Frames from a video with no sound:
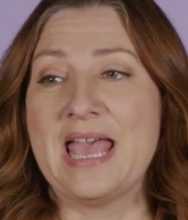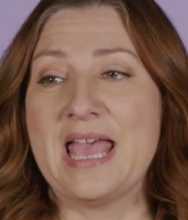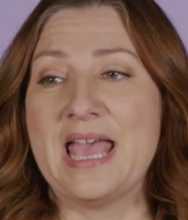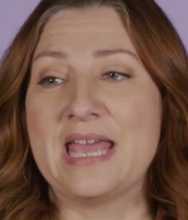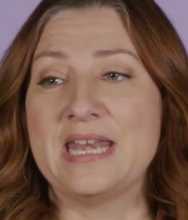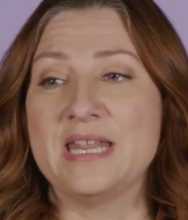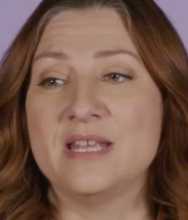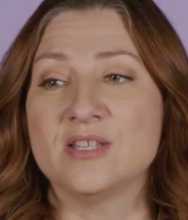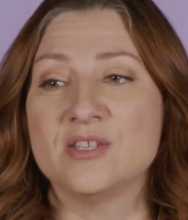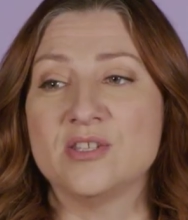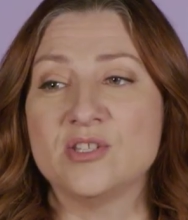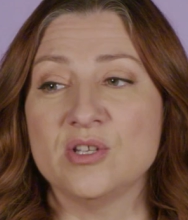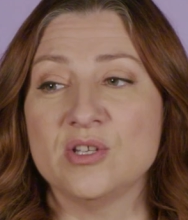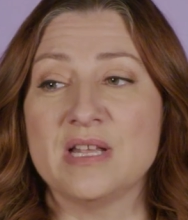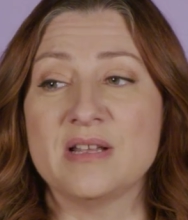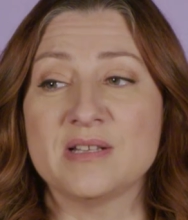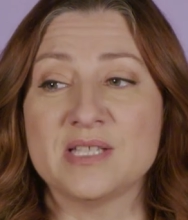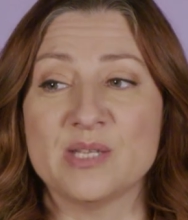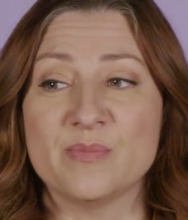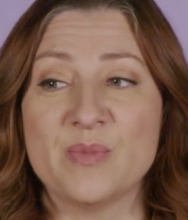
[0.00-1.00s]
And it
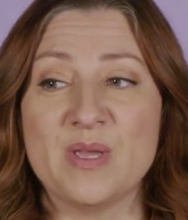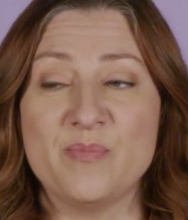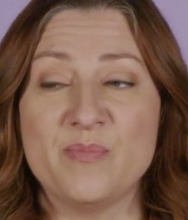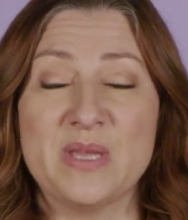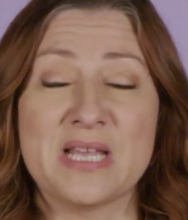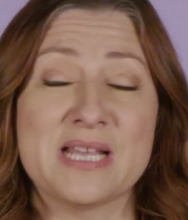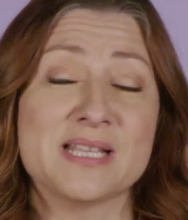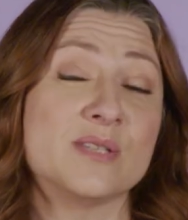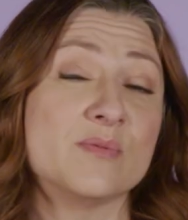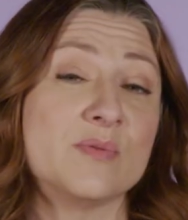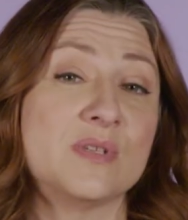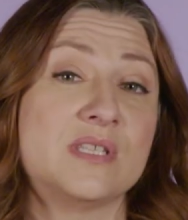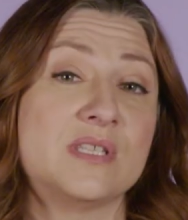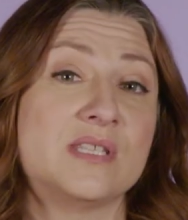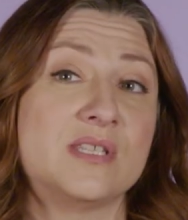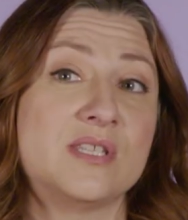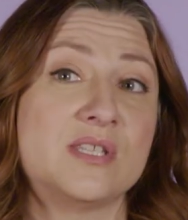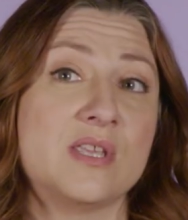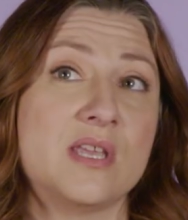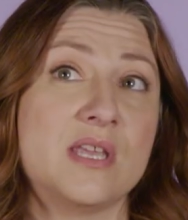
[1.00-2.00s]
stood out to me because it
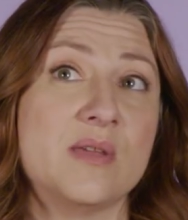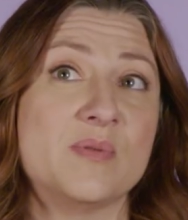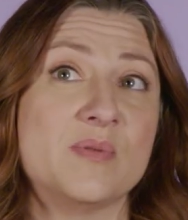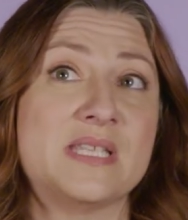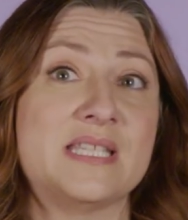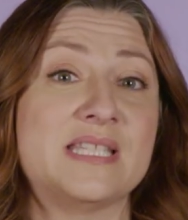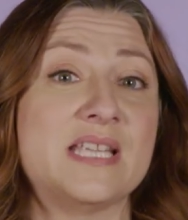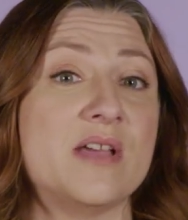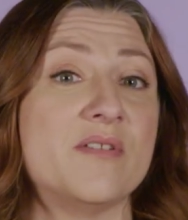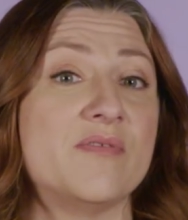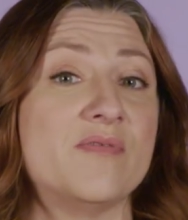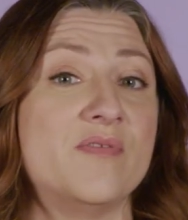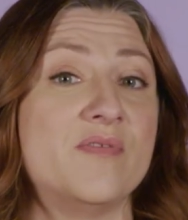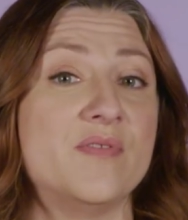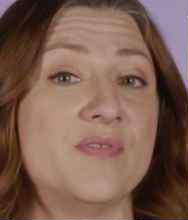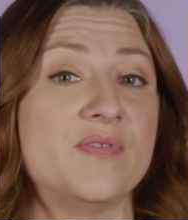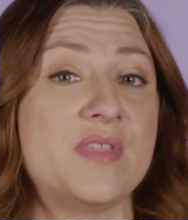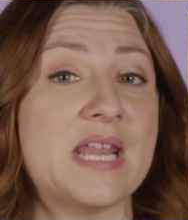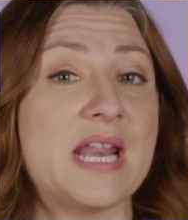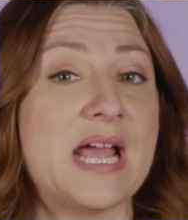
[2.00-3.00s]
was it was stuff
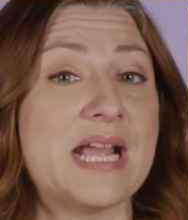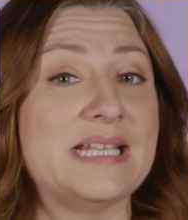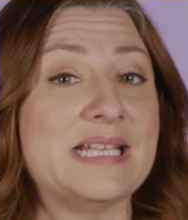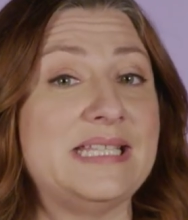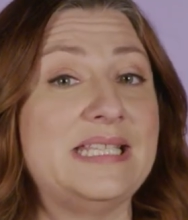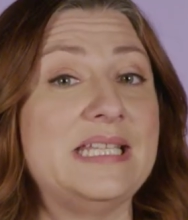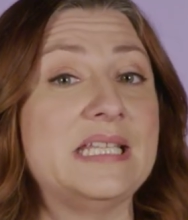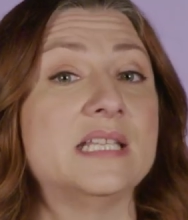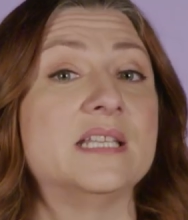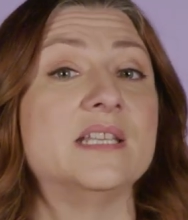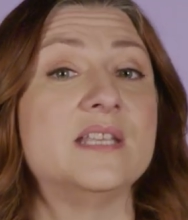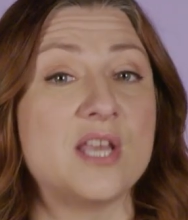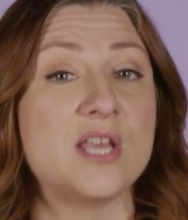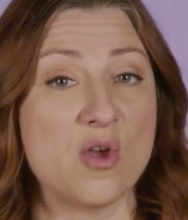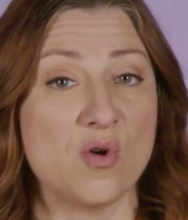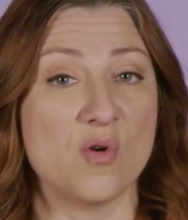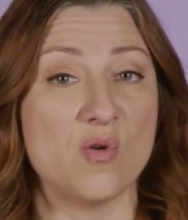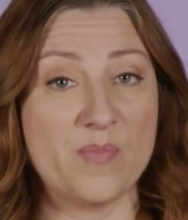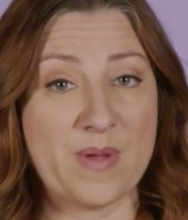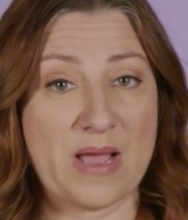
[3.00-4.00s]
that I didn't
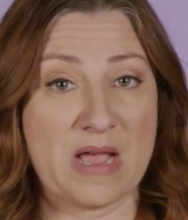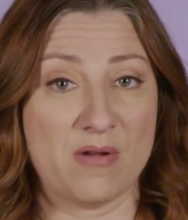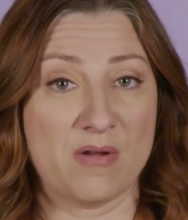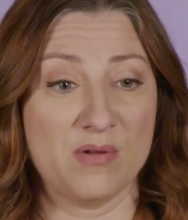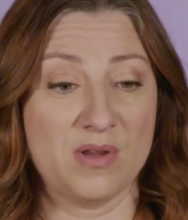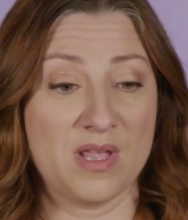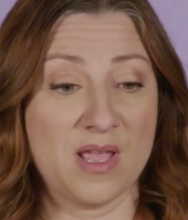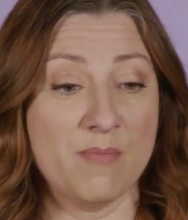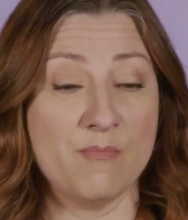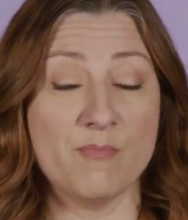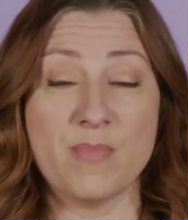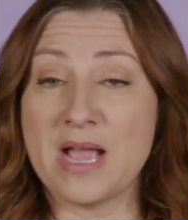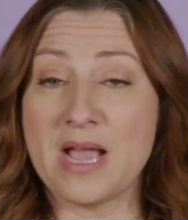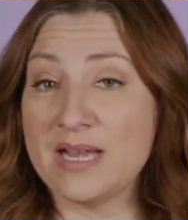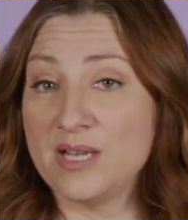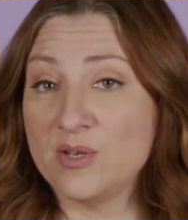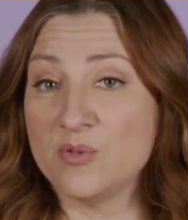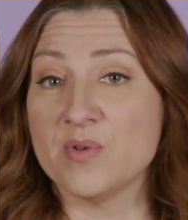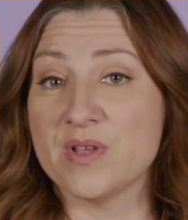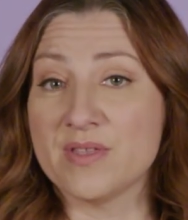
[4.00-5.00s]
know about
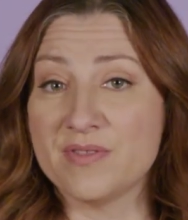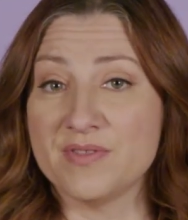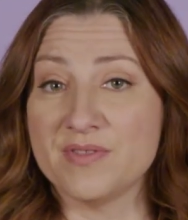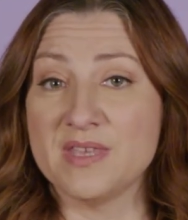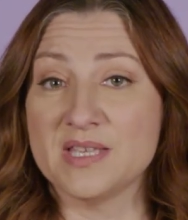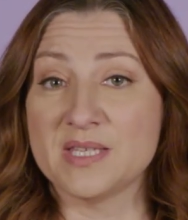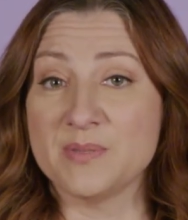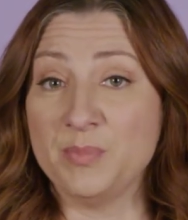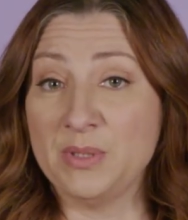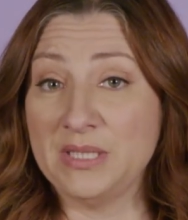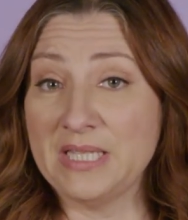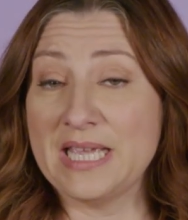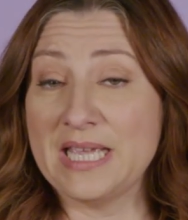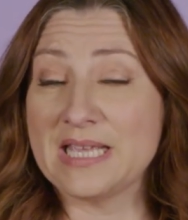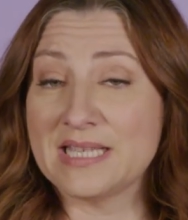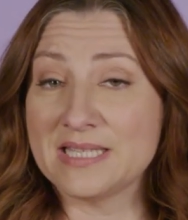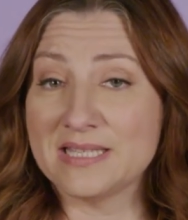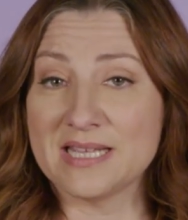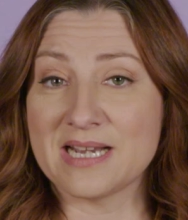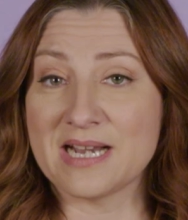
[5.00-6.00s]
combined with this
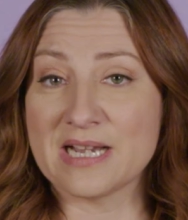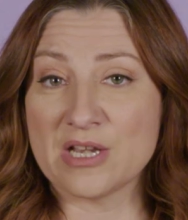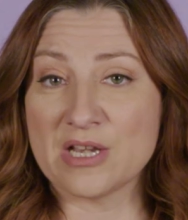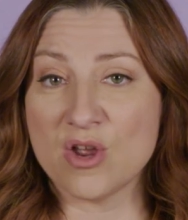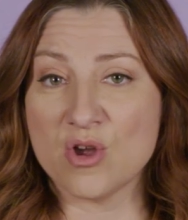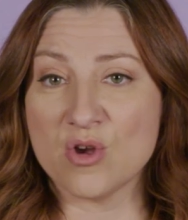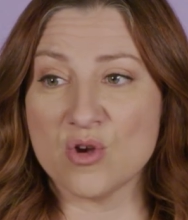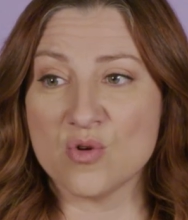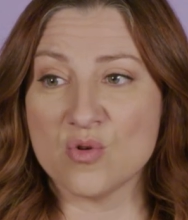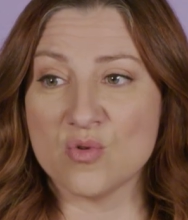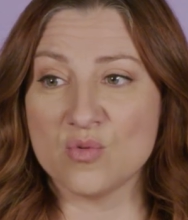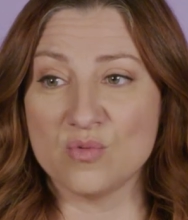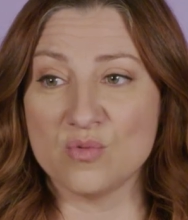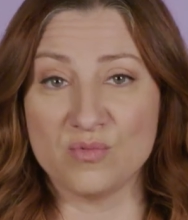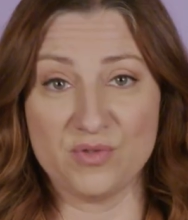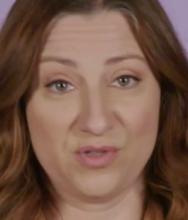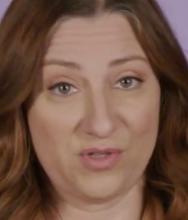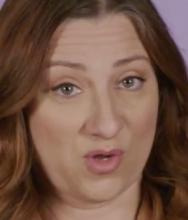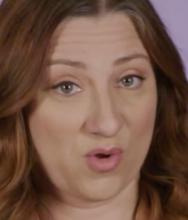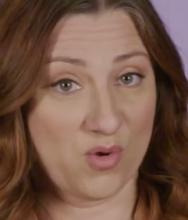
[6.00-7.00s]
place that I know
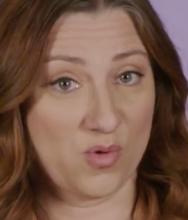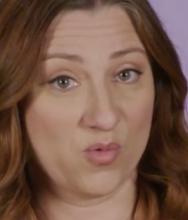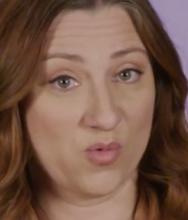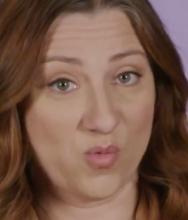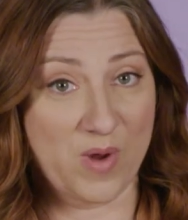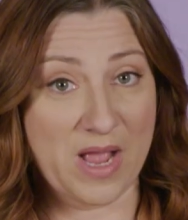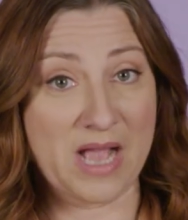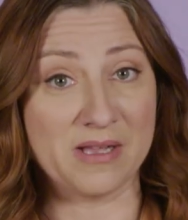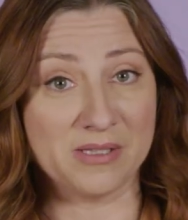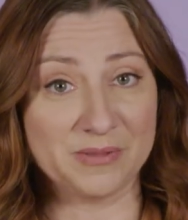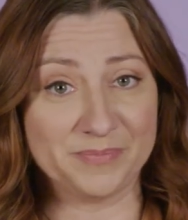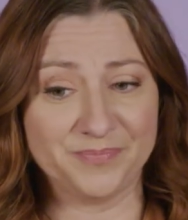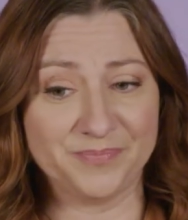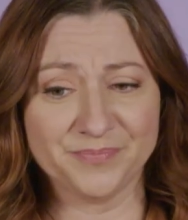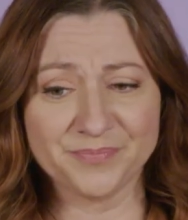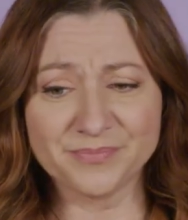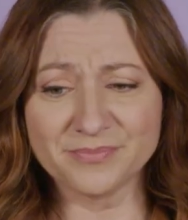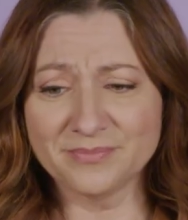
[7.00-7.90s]
so well.